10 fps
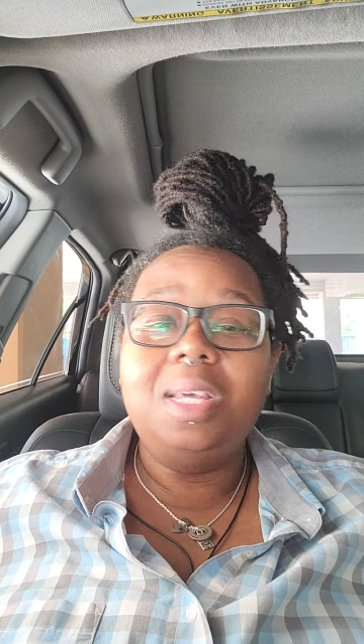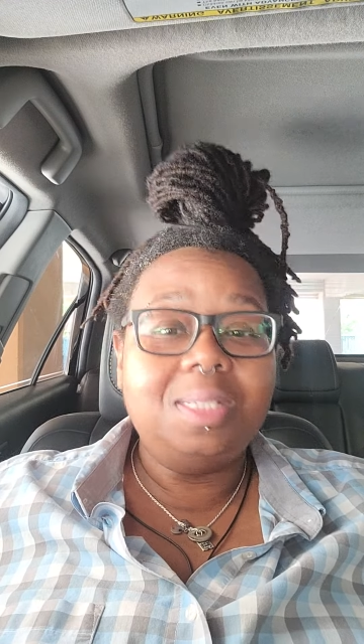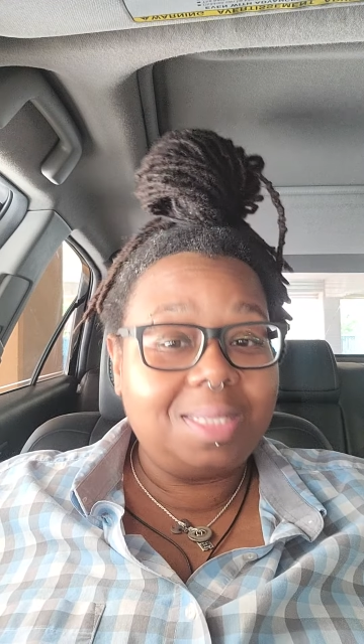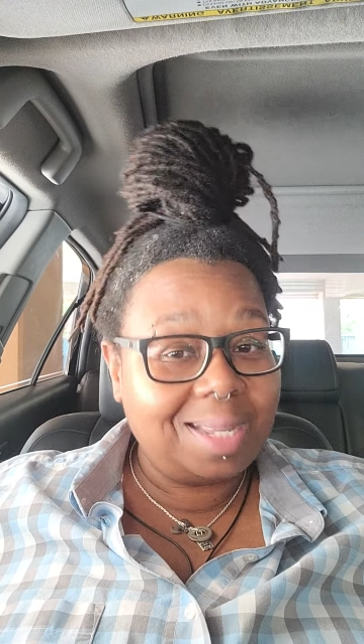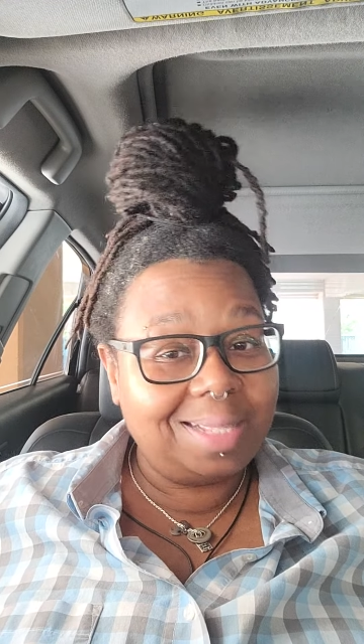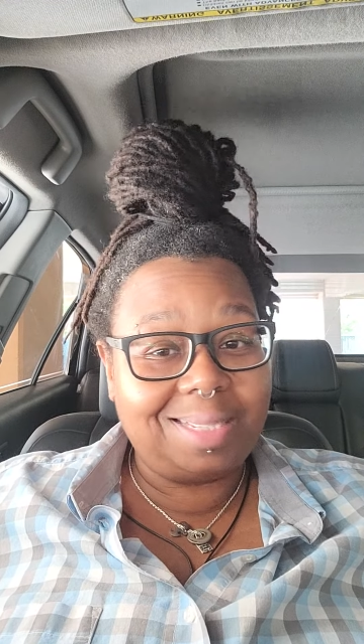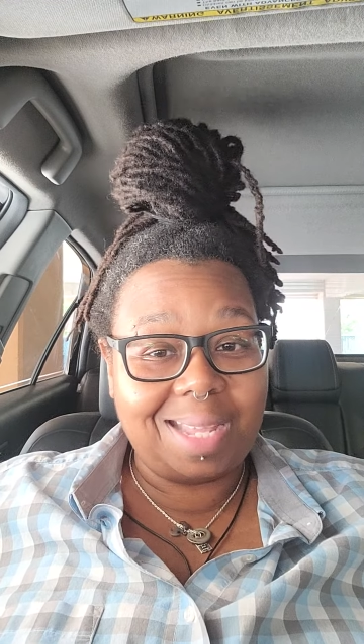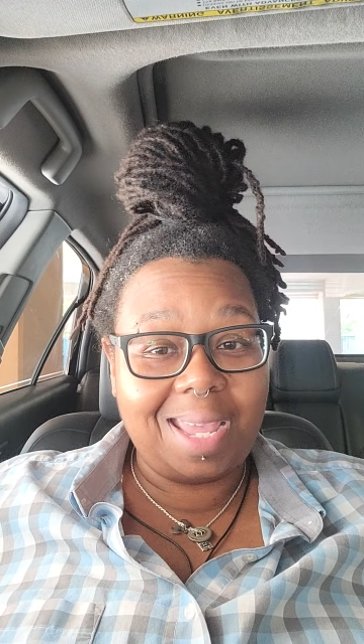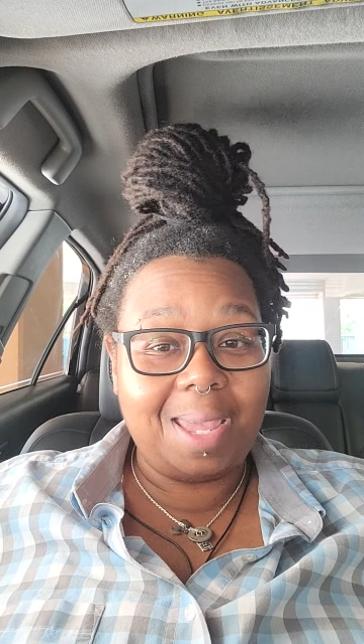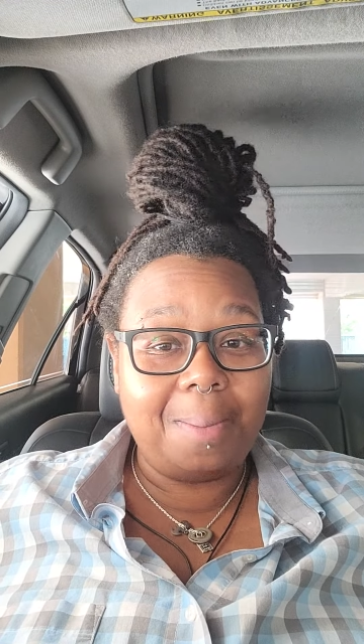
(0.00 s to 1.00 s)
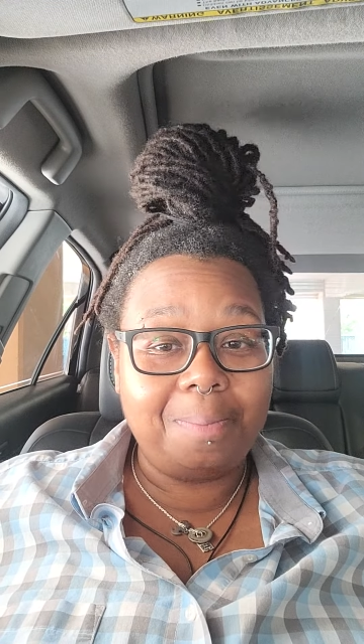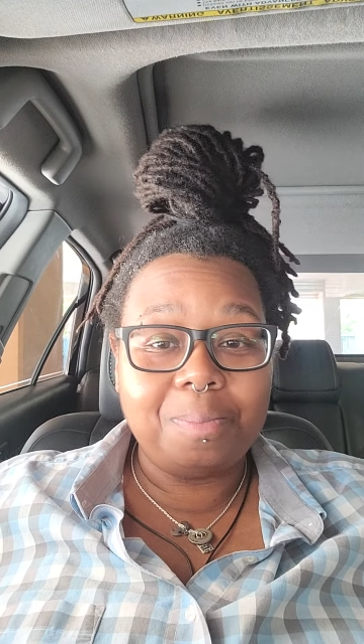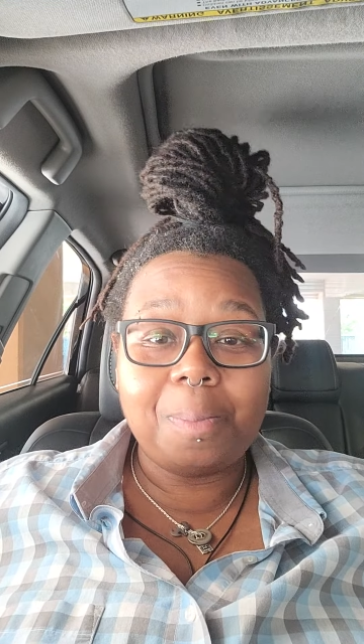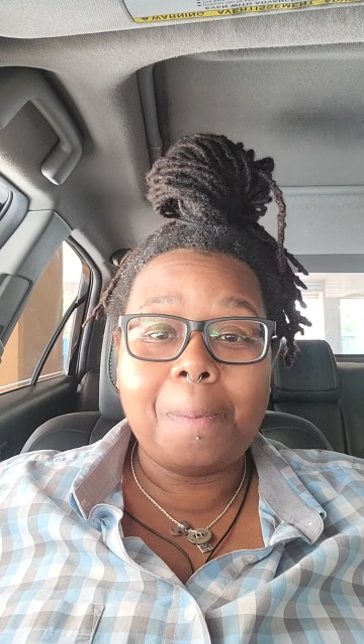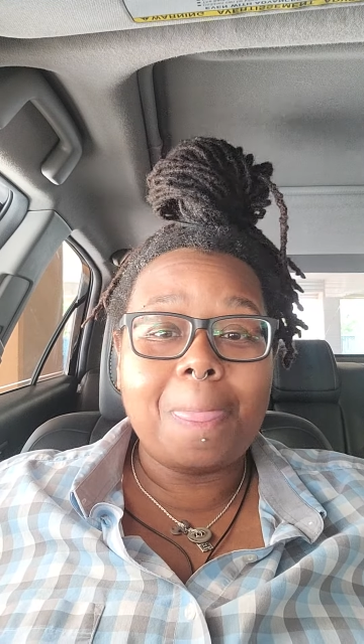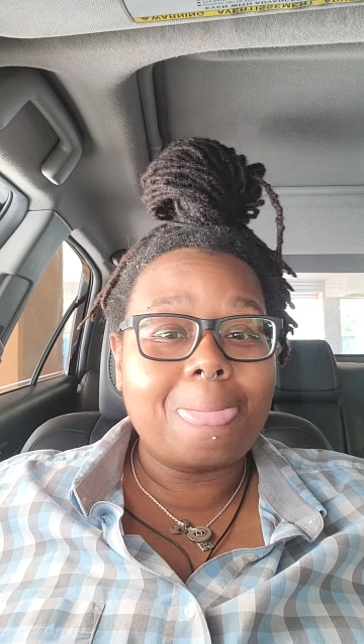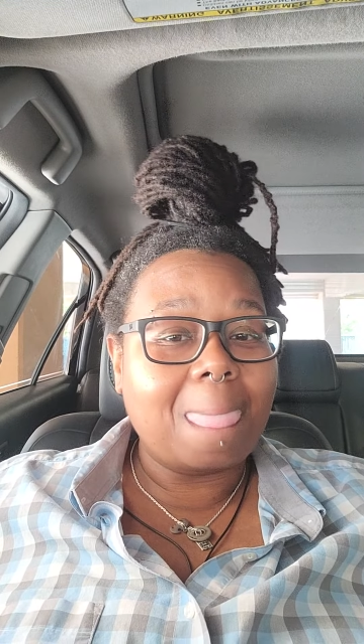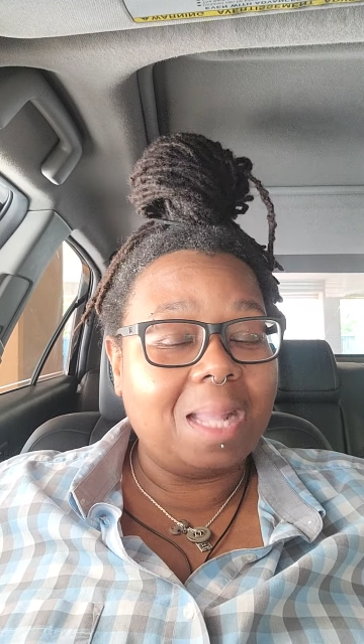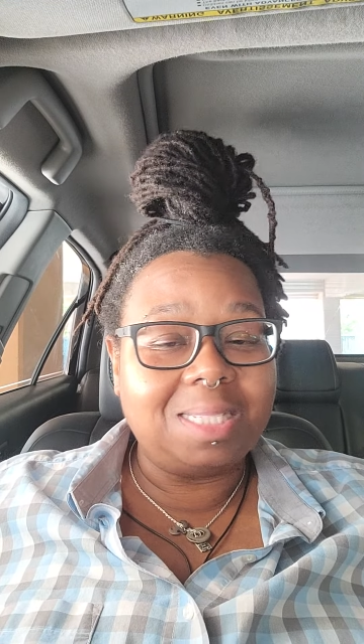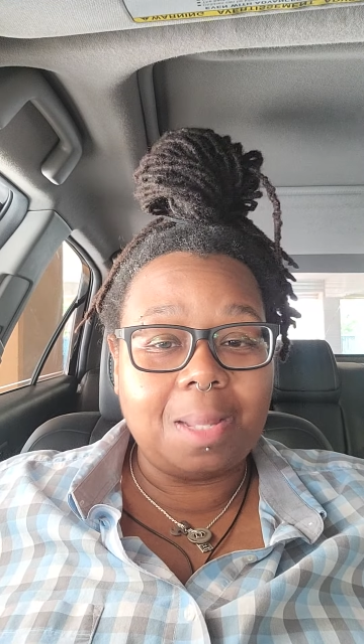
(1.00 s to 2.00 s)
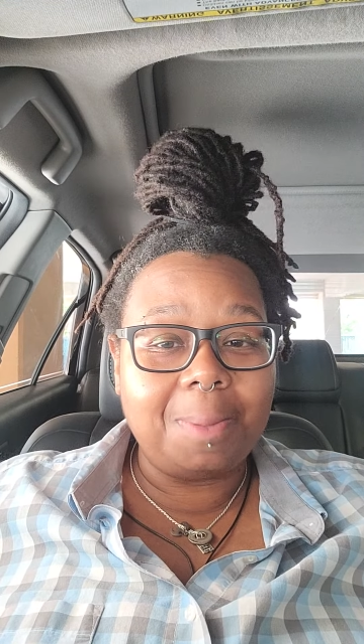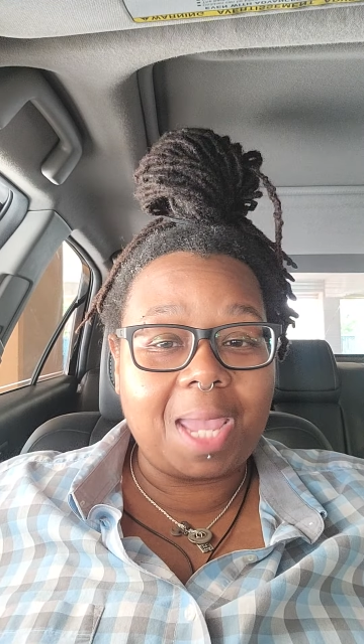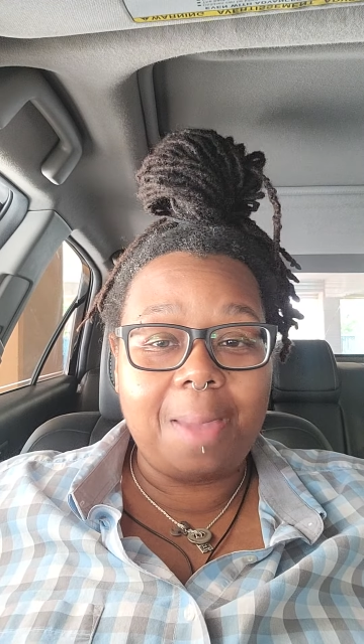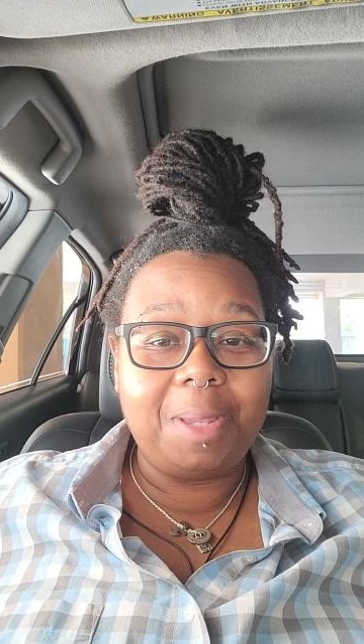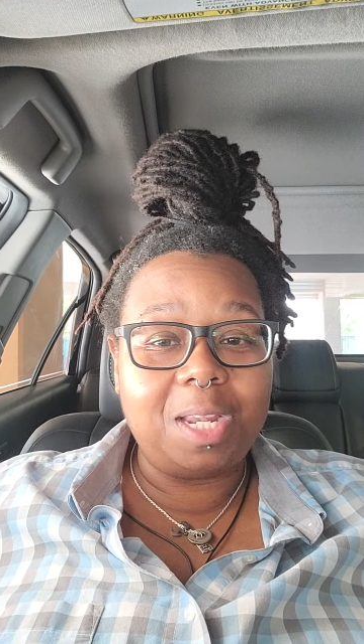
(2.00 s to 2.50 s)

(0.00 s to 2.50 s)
Second time, something came